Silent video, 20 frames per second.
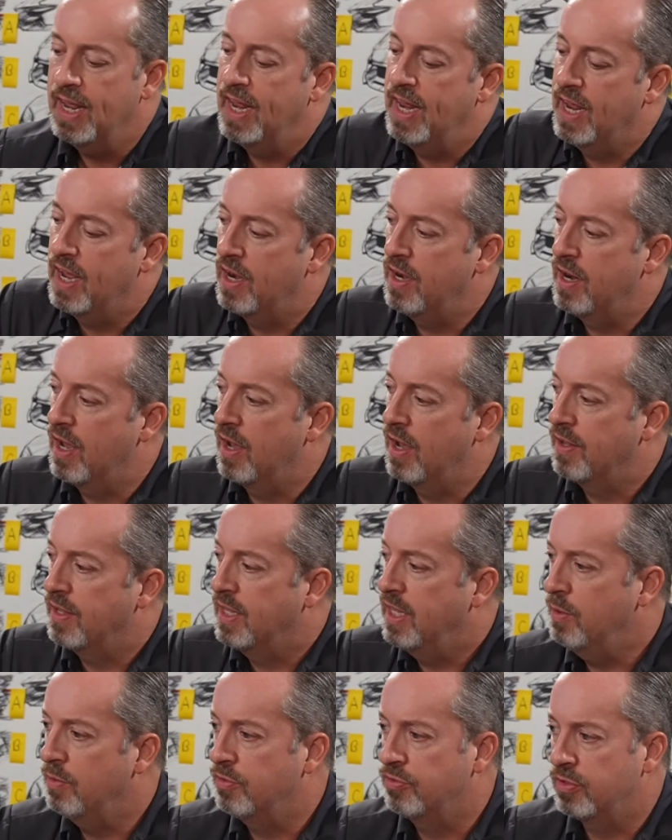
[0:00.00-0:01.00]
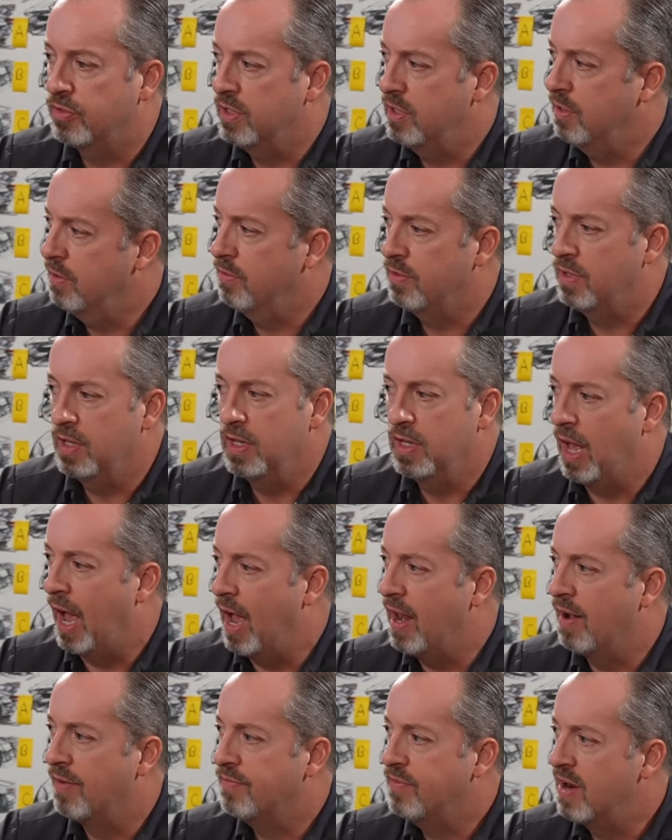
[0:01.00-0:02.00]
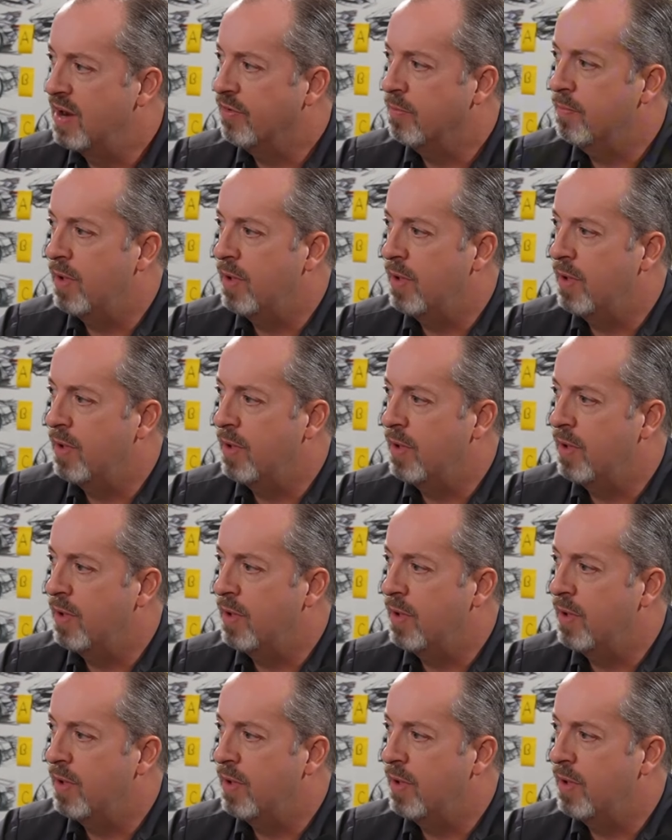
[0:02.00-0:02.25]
And I've never